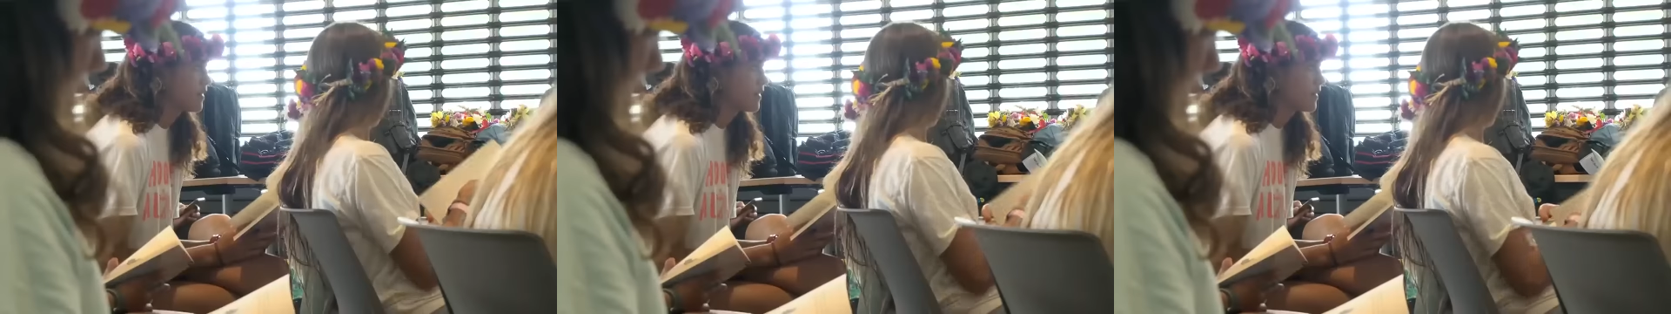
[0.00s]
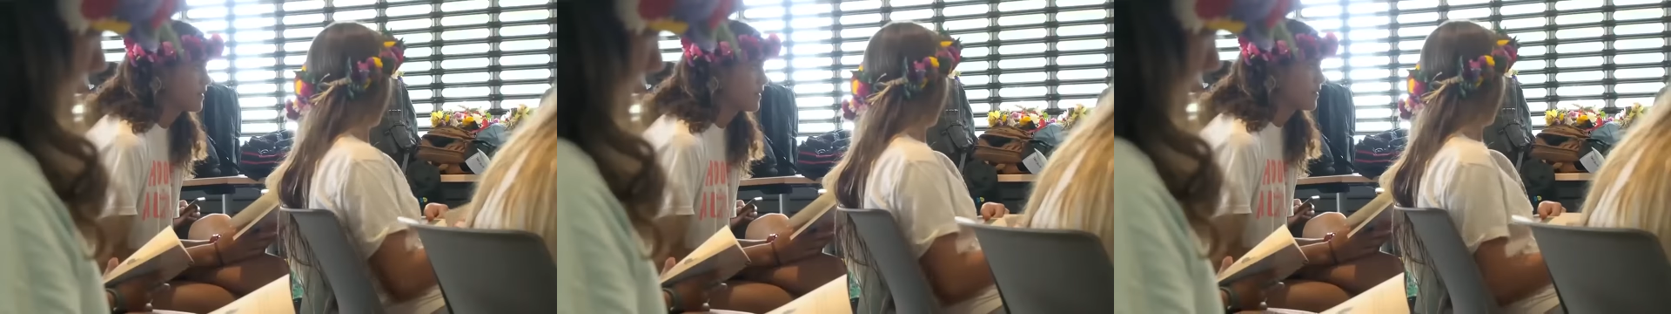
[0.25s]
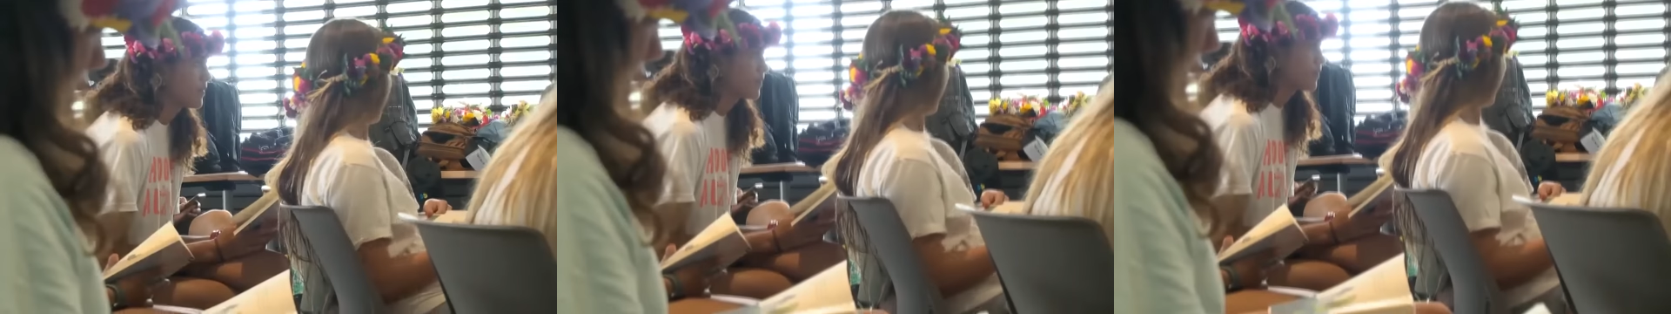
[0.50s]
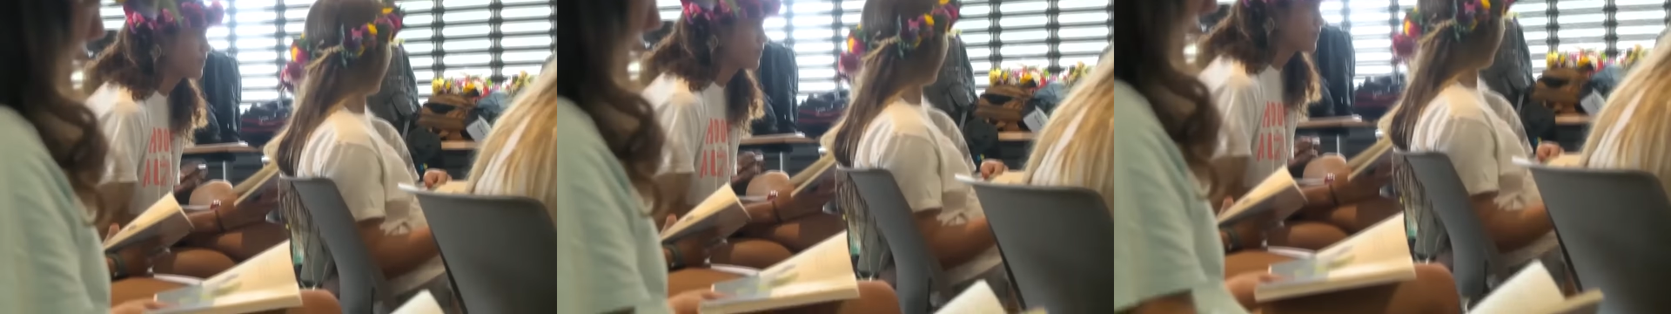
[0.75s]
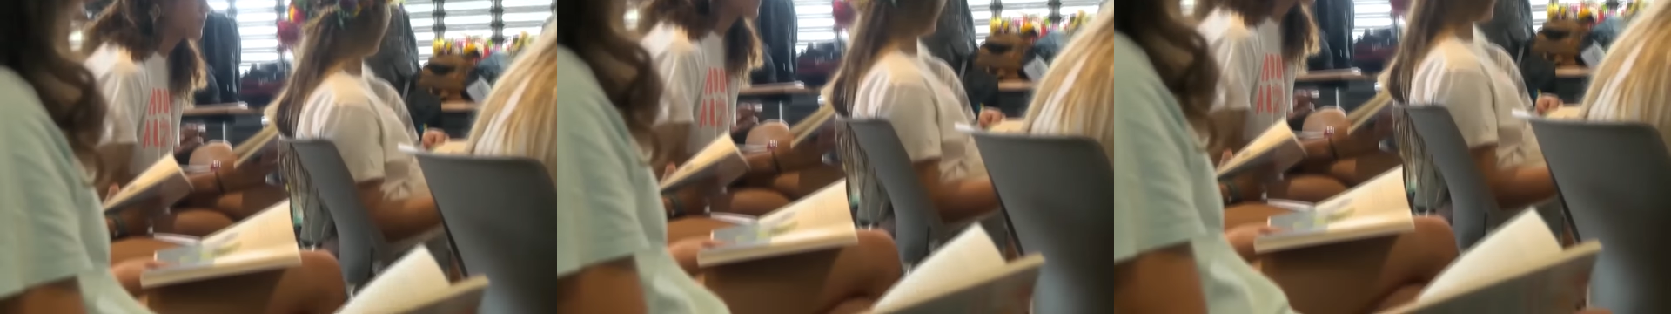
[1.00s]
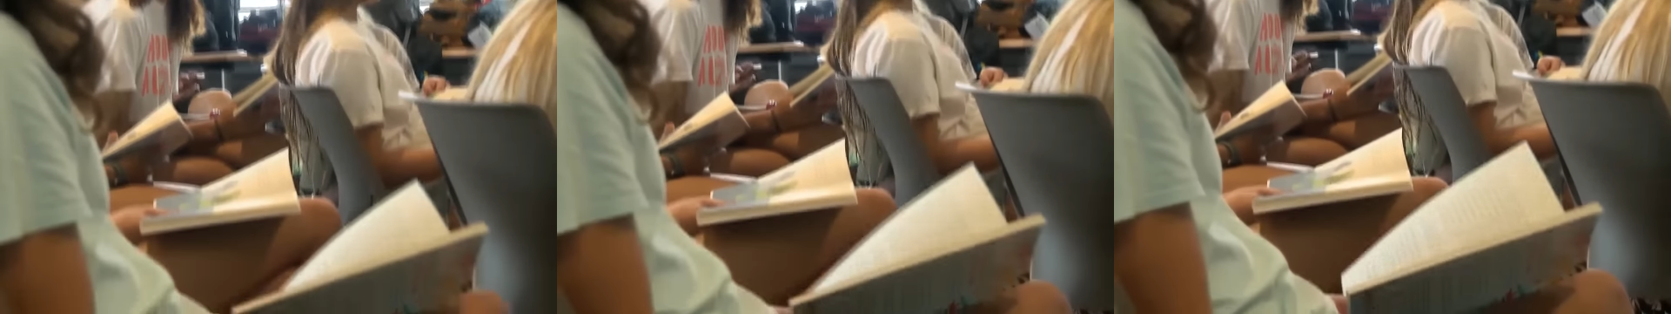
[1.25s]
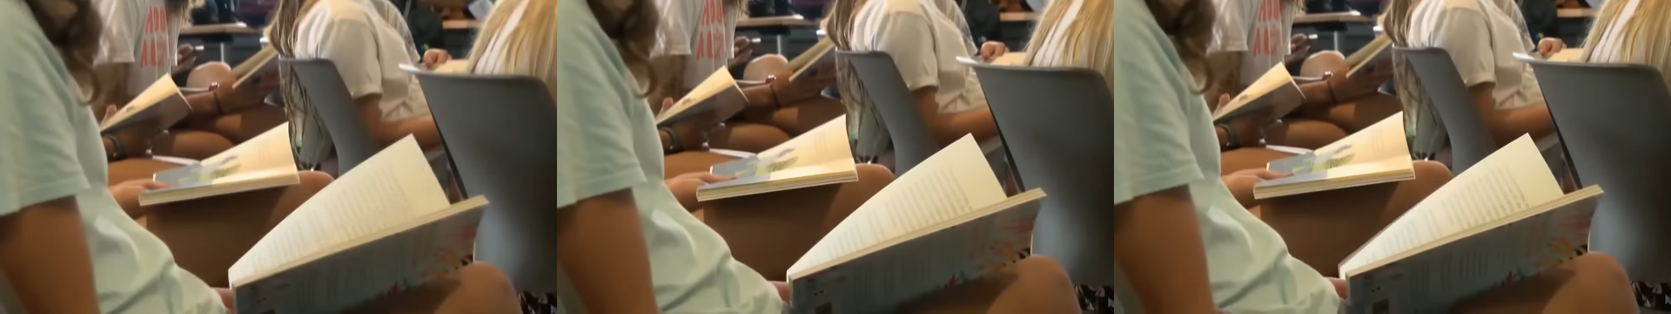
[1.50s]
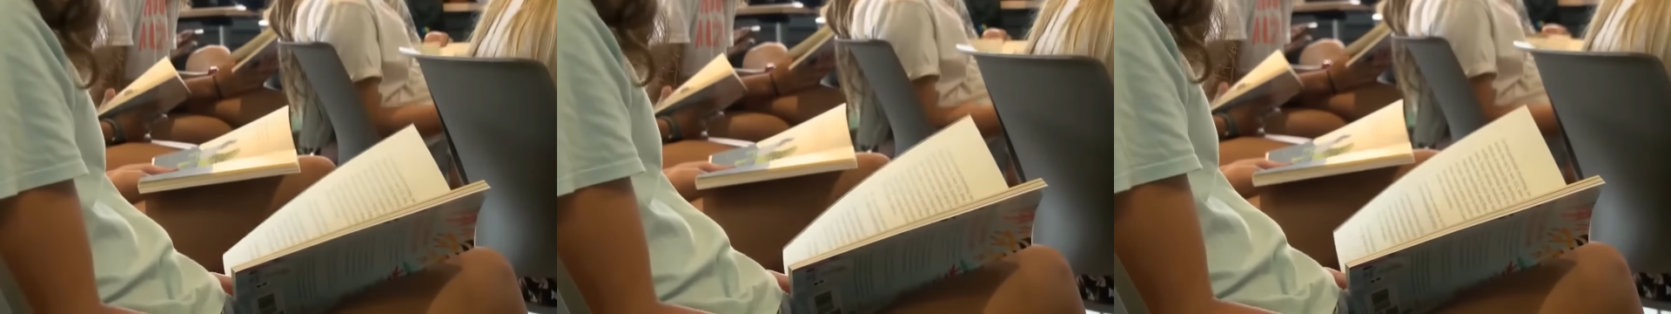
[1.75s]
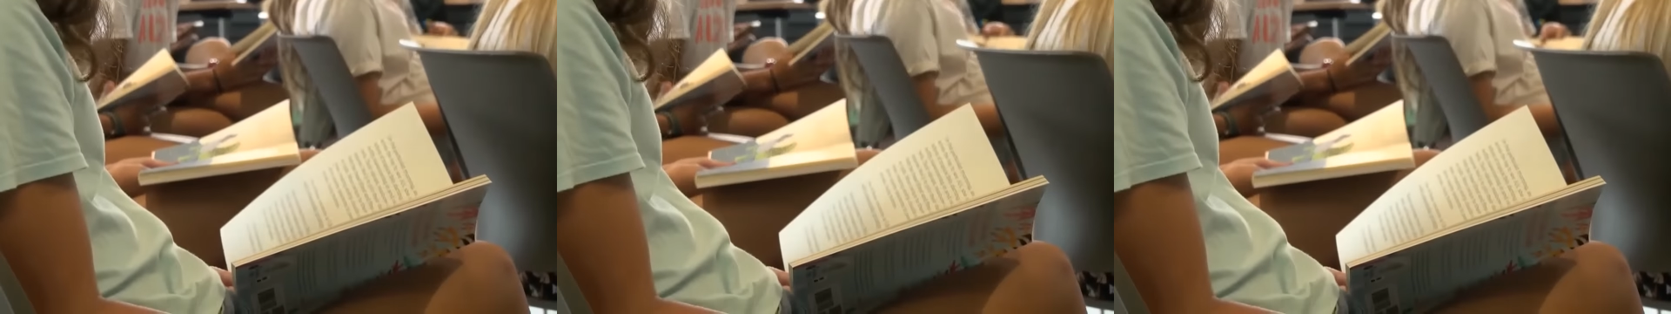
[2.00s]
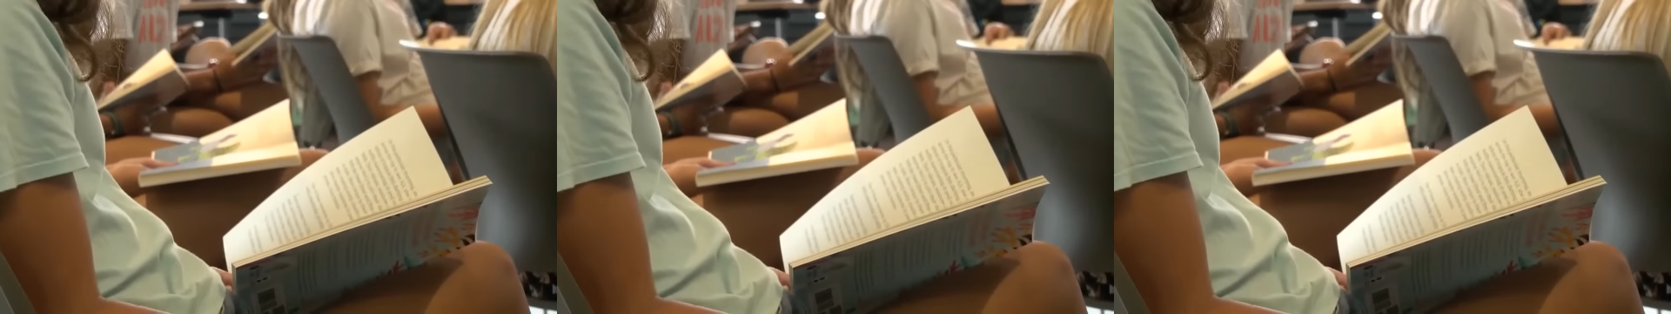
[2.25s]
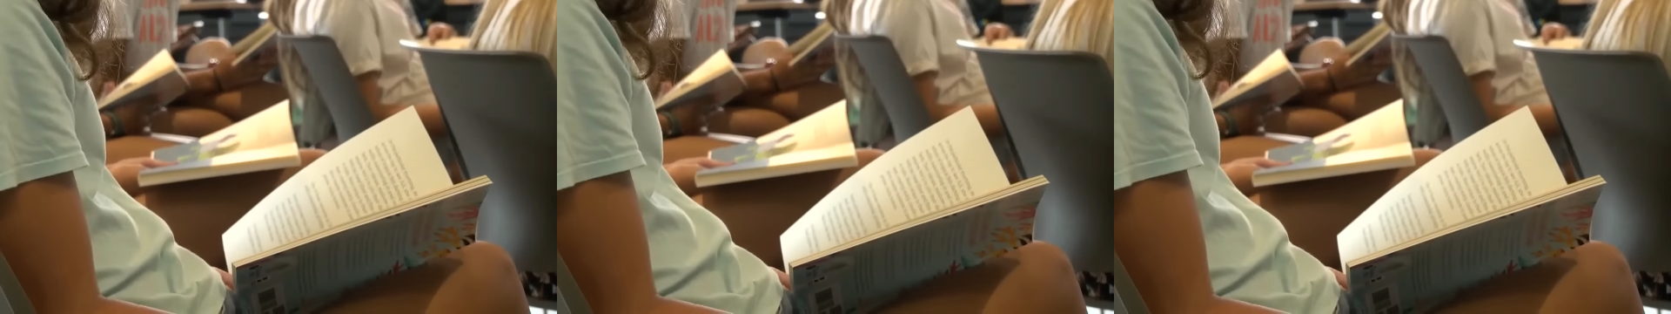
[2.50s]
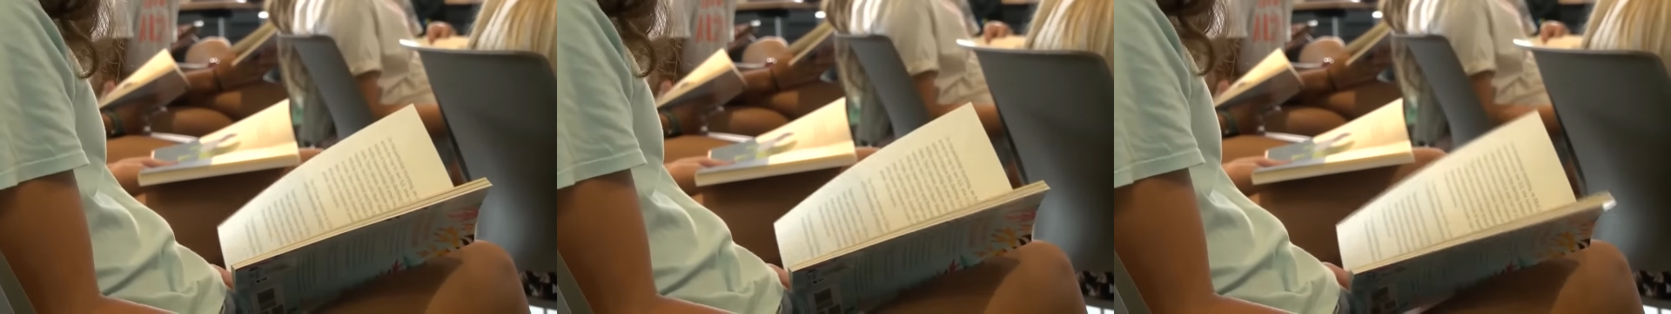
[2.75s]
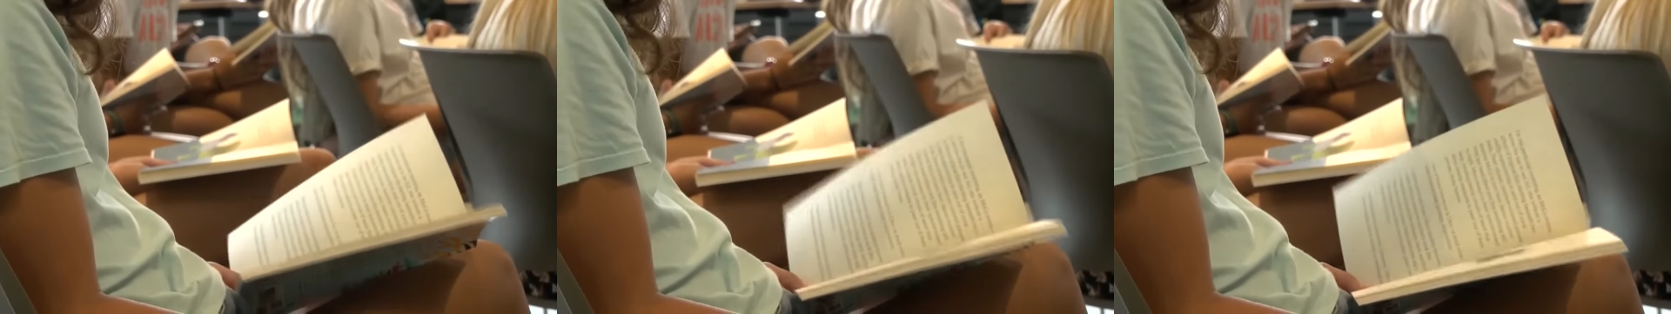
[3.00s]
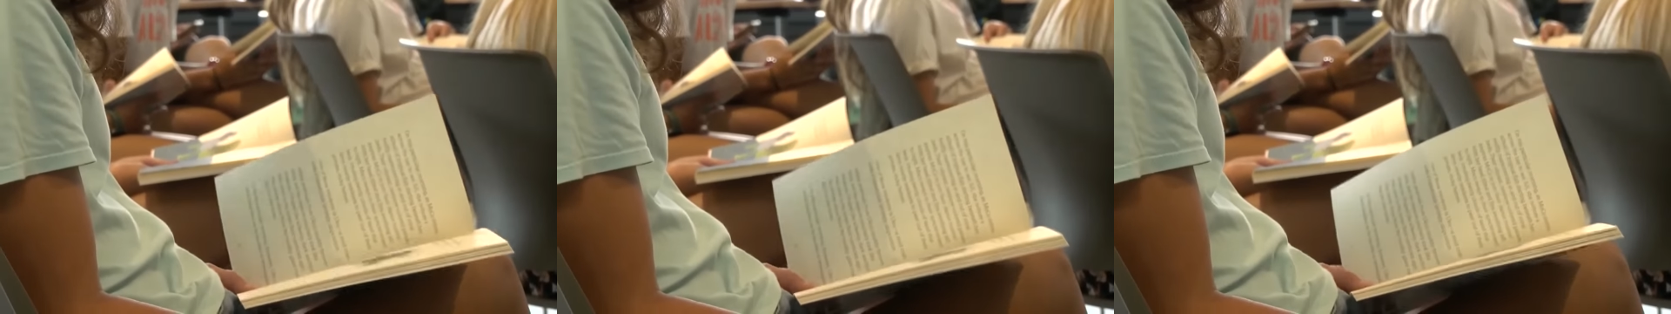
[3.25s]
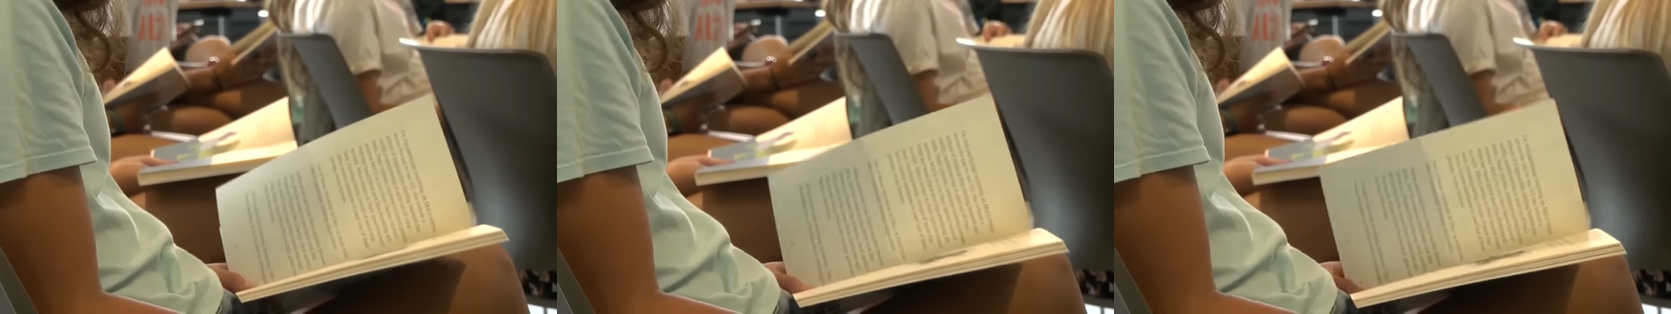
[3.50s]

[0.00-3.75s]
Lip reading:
Nobody's mouth can be seen.